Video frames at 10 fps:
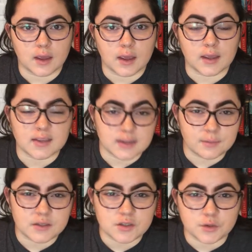
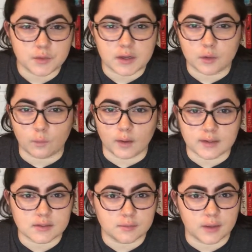attempted to read it
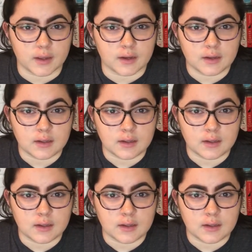once, but